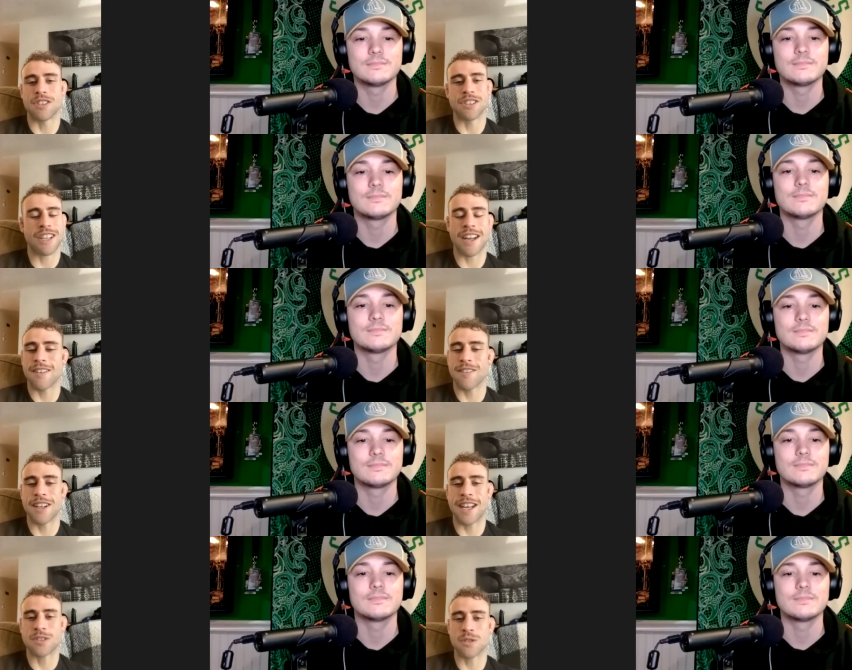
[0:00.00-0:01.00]
Speaker 1: just kind of a
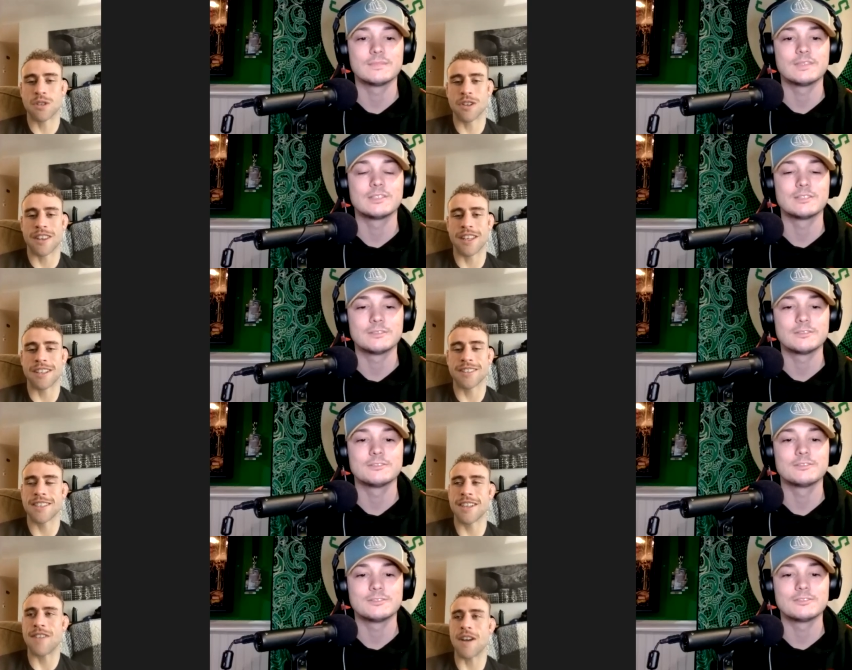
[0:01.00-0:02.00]
natural order of
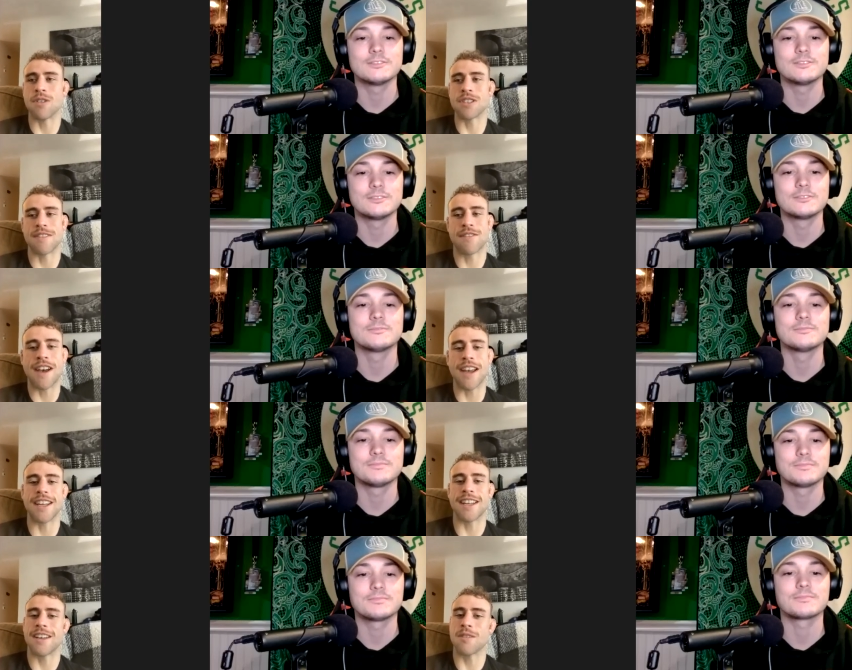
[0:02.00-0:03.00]
things. If I wasn't
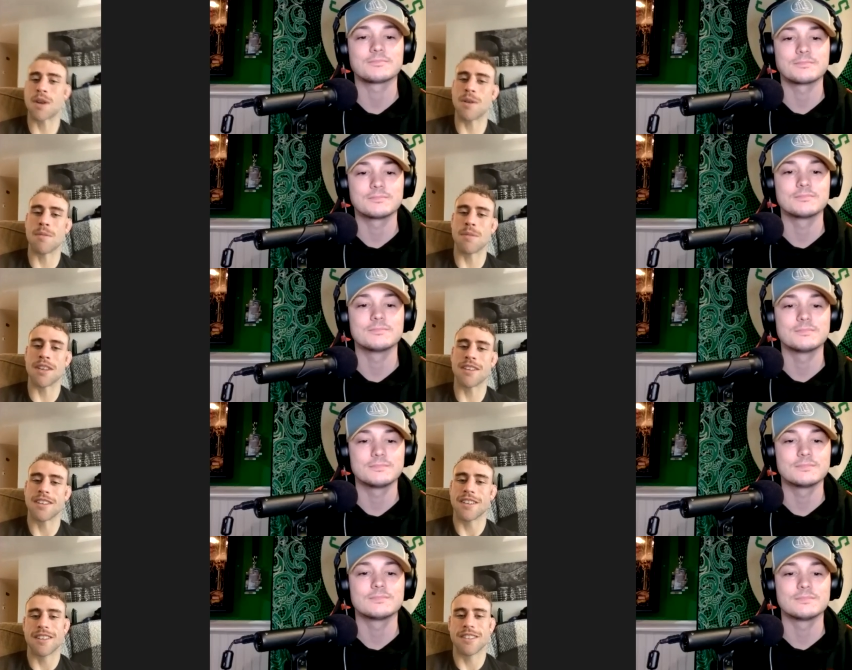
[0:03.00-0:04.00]
fighting, I'd probably be
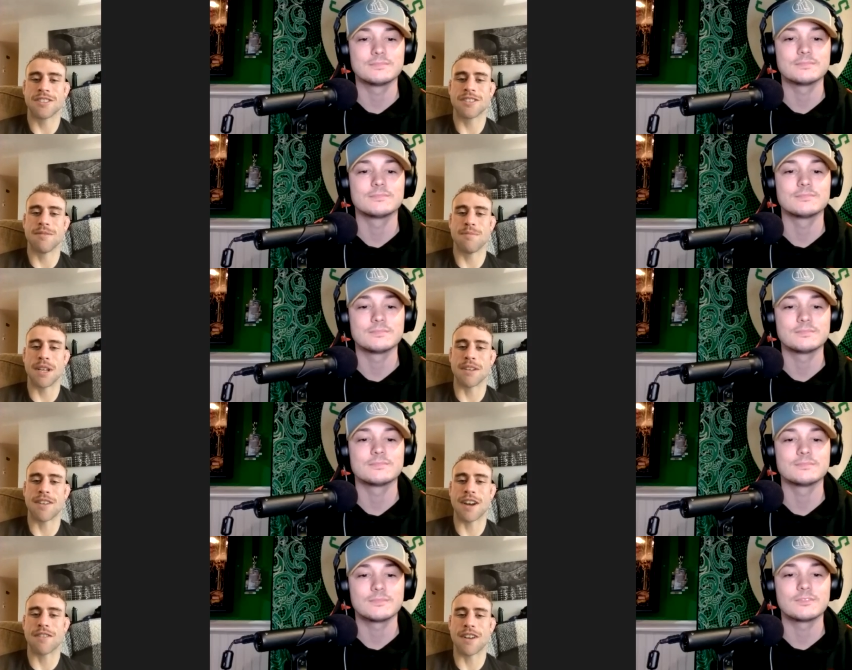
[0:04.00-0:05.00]
being a
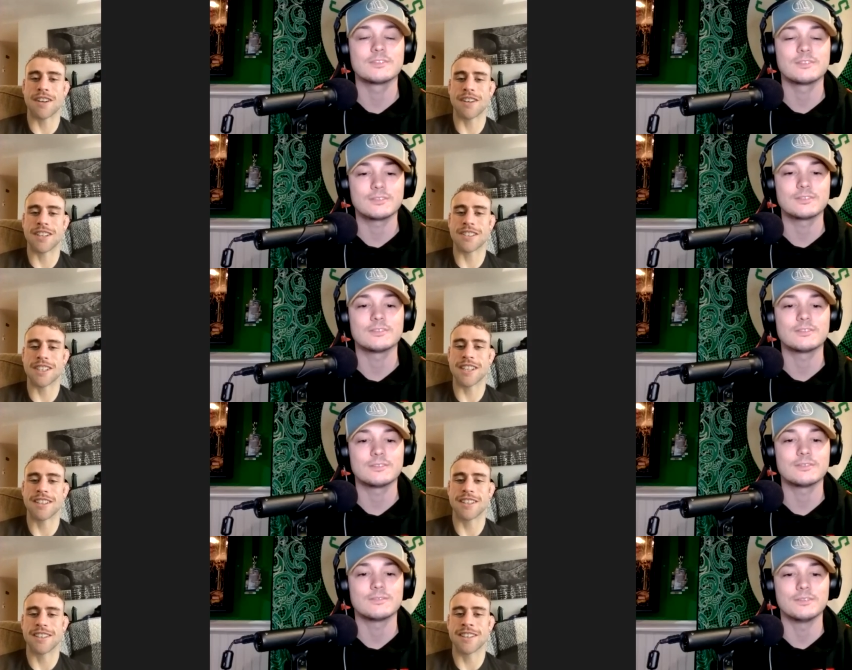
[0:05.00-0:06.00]
firefighter,
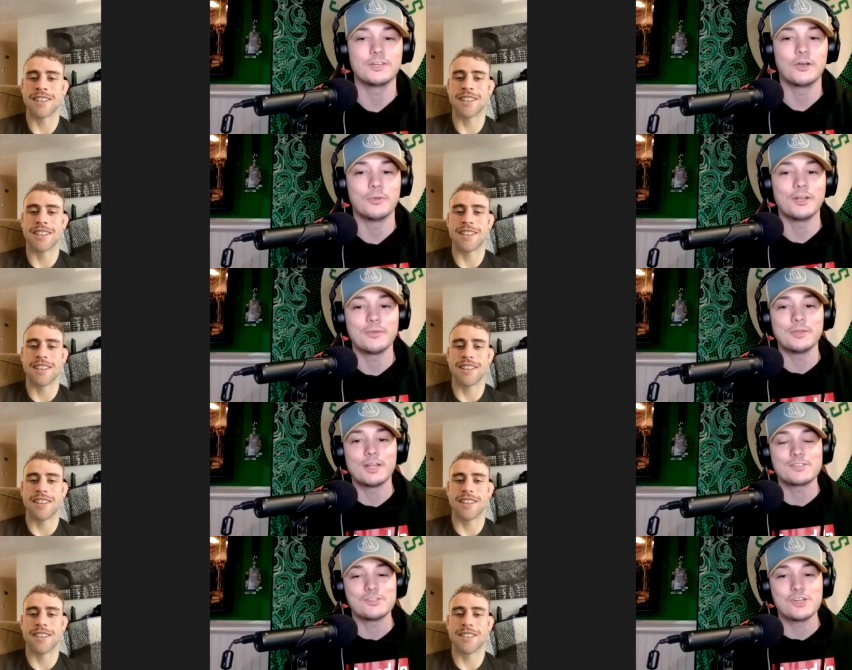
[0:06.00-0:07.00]
honestly.
Speaker 2: There you go, man. I mean,
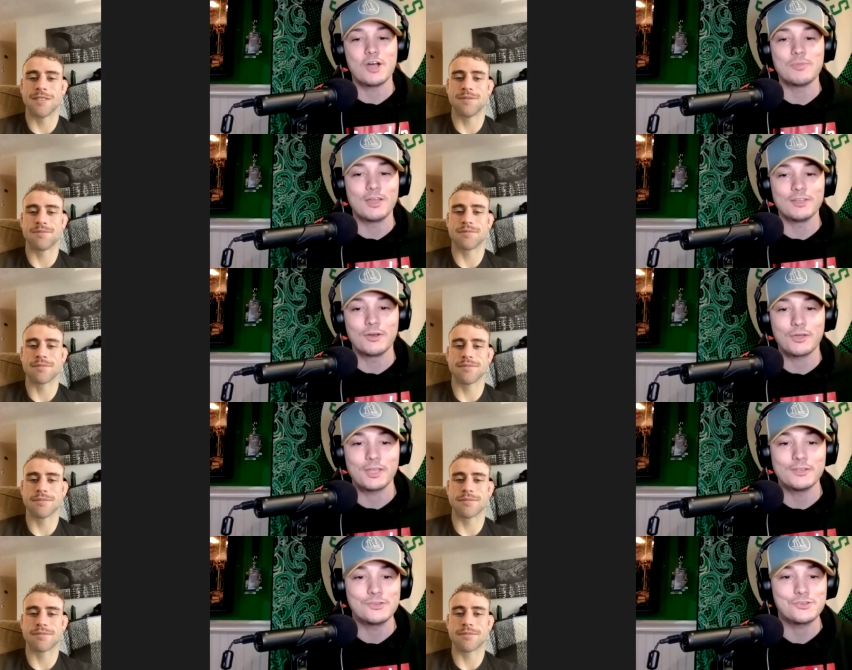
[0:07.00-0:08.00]
that's a job that, you know,
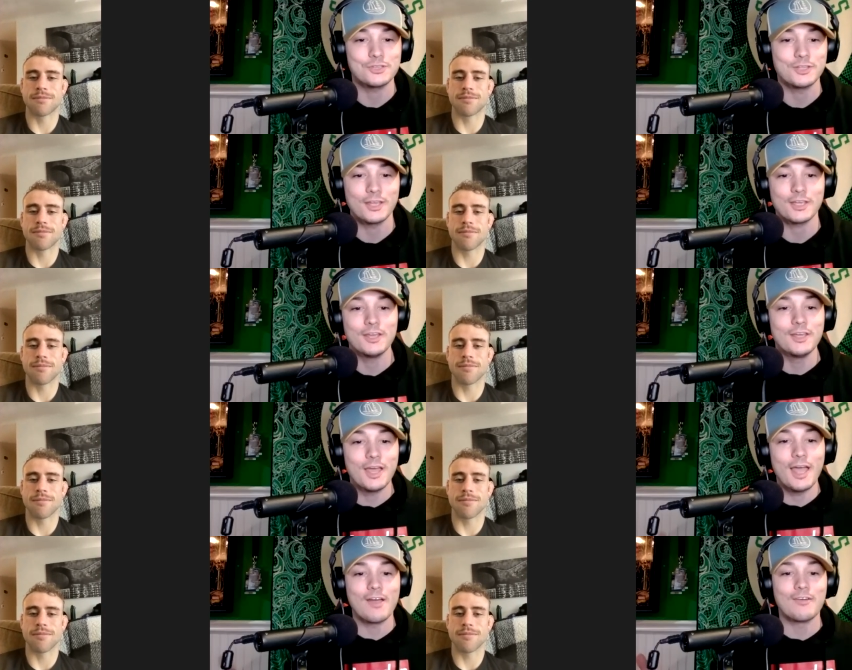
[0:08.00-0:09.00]
kids usually like
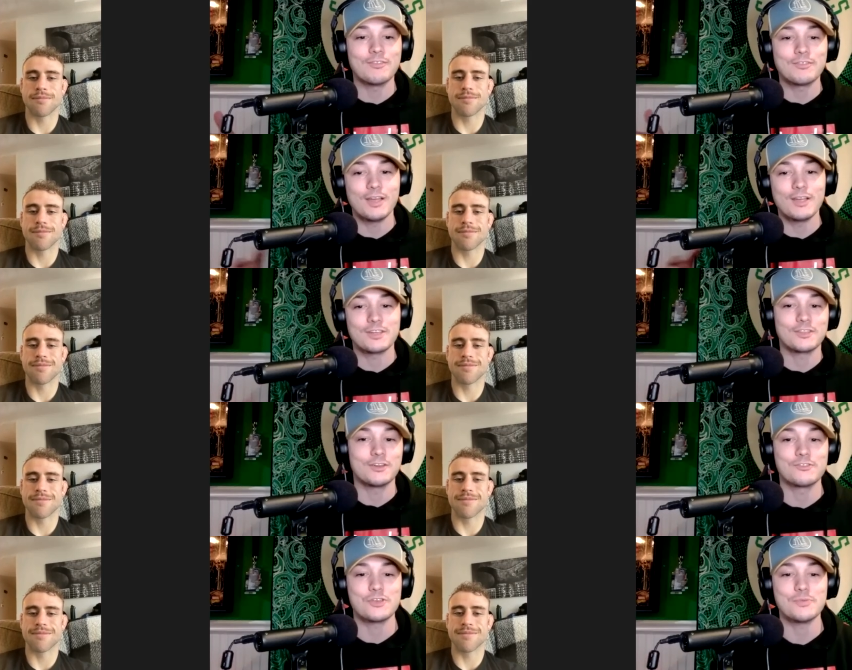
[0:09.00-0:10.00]
have as like
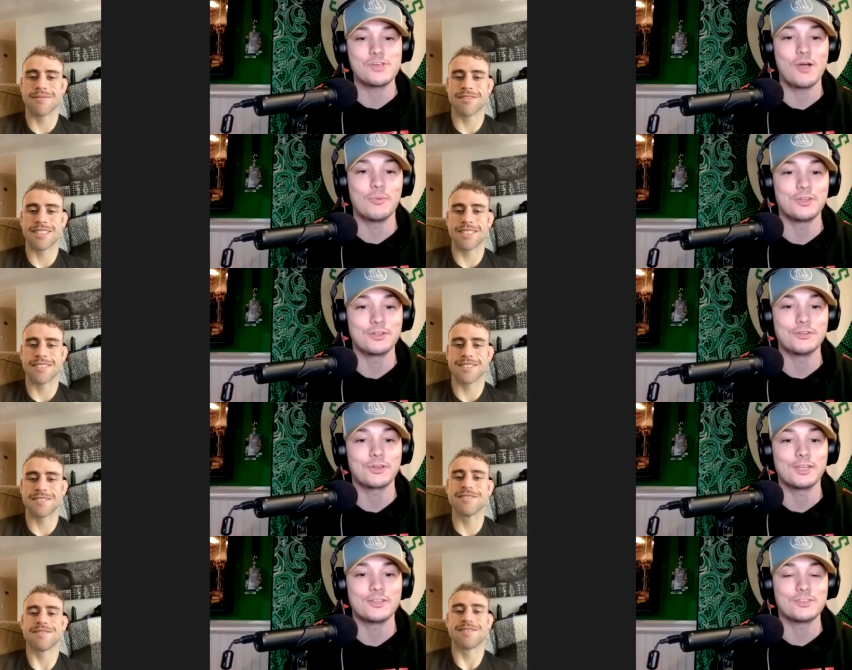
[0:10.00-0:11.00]
their dream job when they're little
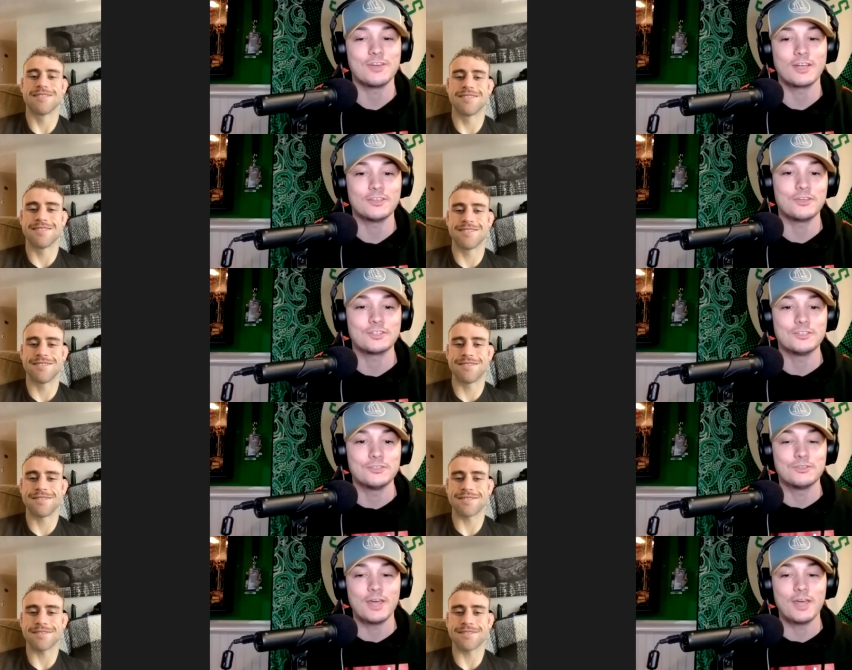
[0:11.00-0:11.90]
kids. So the fact that you get to do